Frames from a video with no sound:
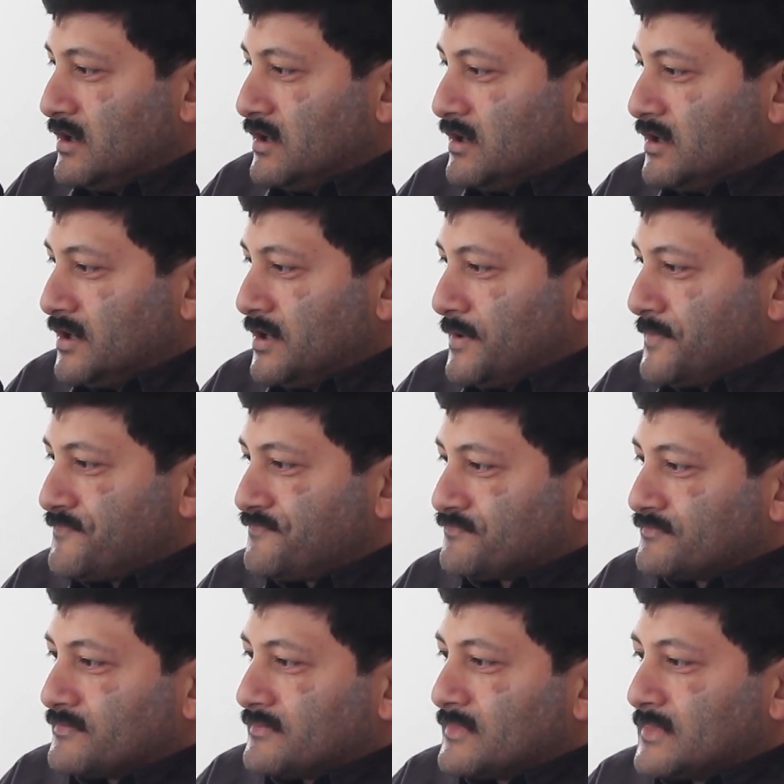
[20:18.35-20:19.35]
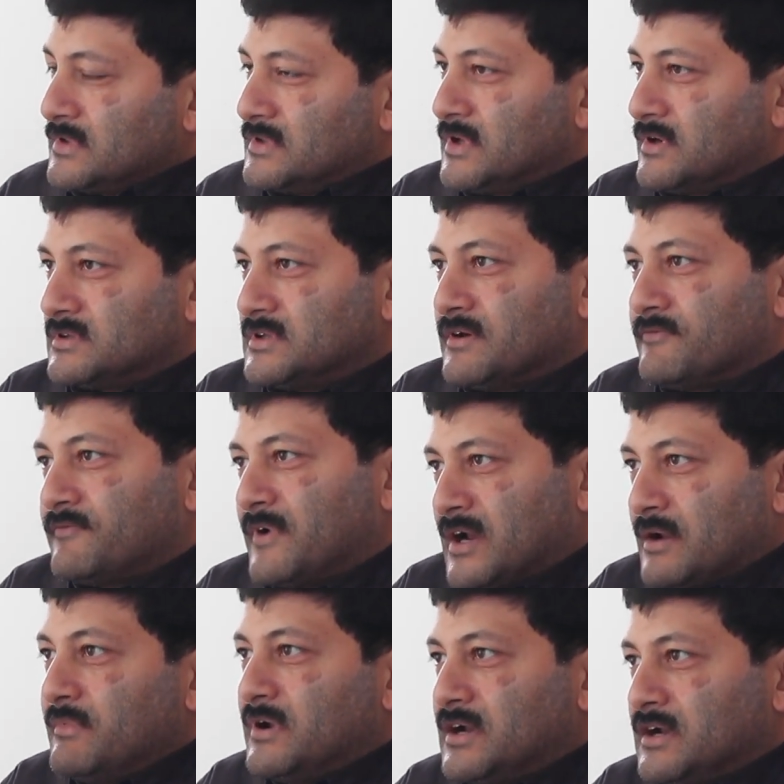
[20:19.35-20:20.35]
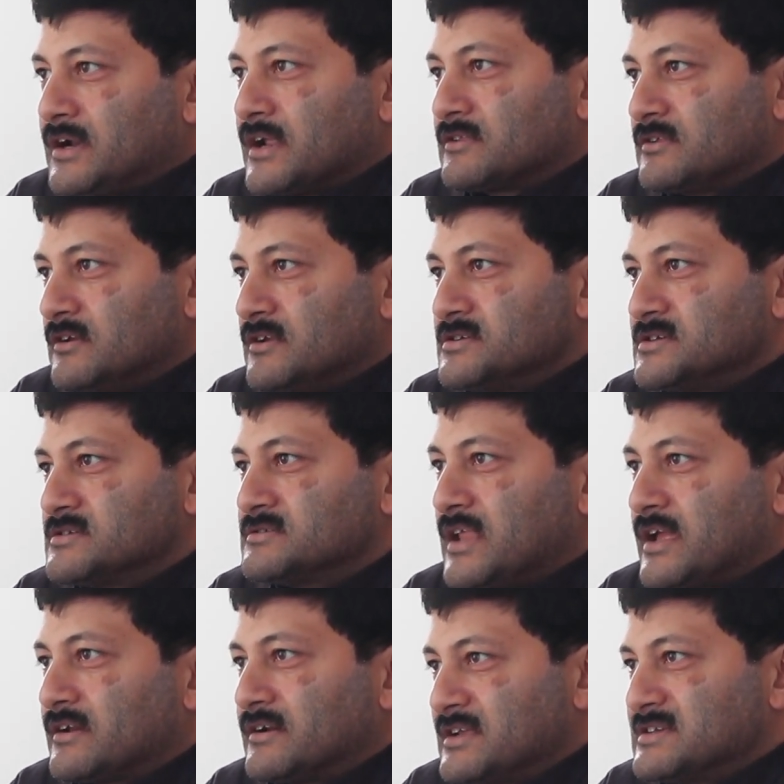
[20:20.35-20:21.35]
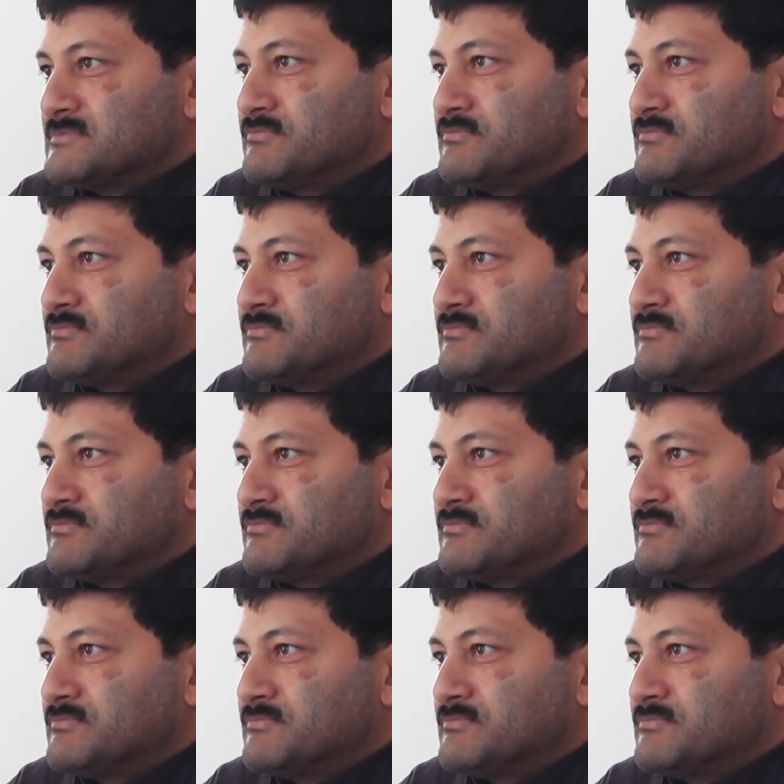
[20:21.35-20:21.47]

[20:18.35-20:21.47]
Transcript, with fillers: the fundamental technologies like